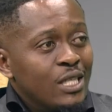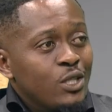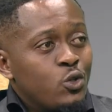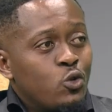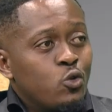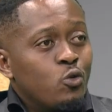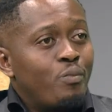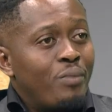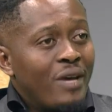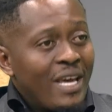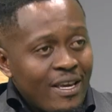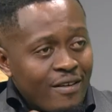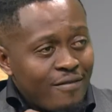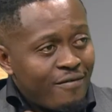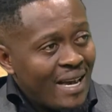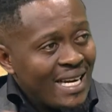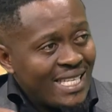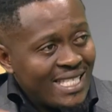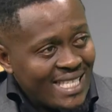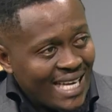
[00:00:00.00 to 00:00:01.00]
to pay
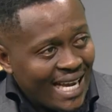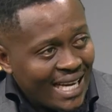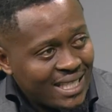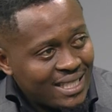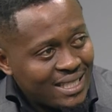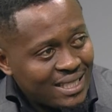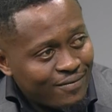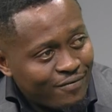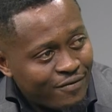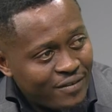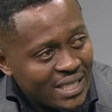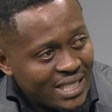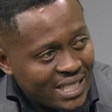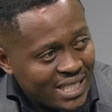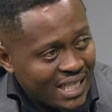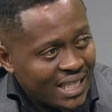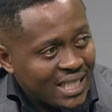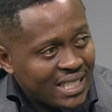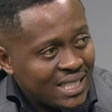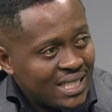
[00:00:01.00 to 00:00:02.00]
fat checks.
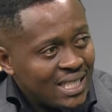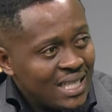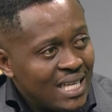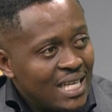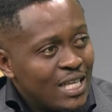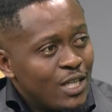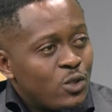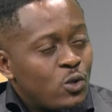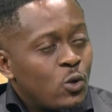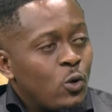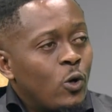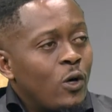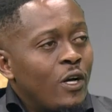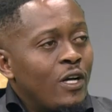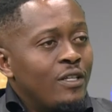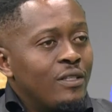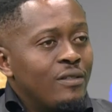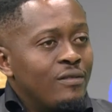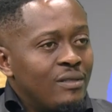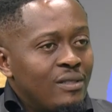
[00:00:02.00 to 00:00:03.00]
So
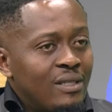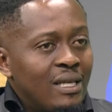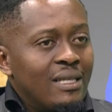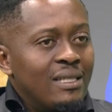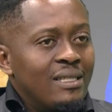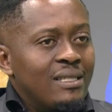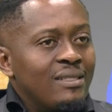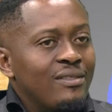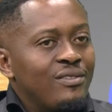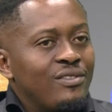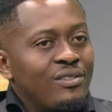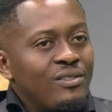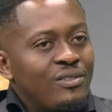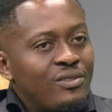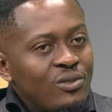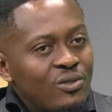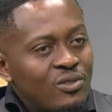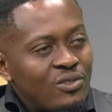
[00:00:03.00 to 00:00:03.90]
so